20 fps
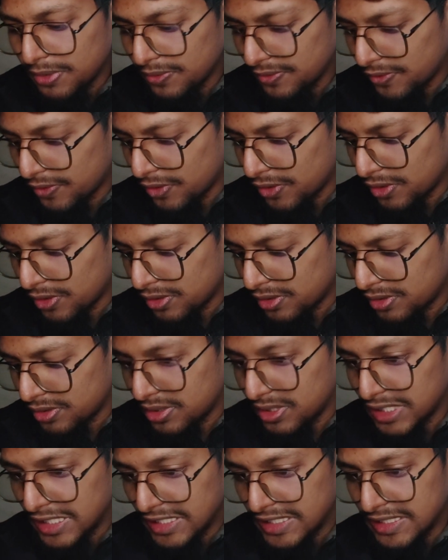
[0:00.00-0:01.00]
for
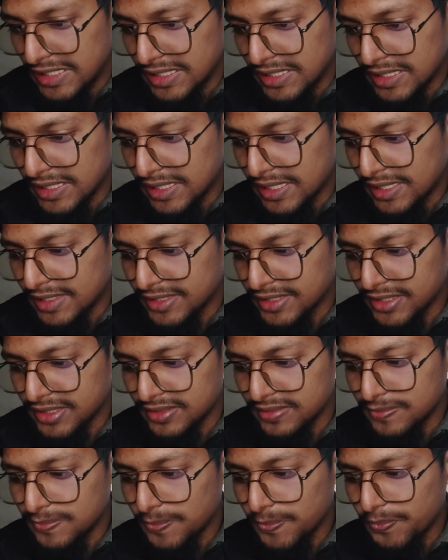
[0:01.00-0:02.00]
linear
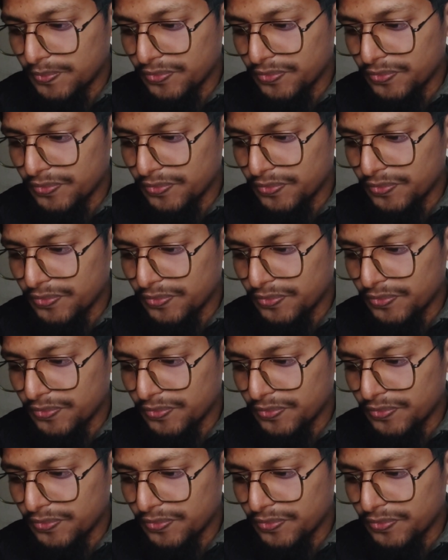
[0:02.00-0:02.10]
regression.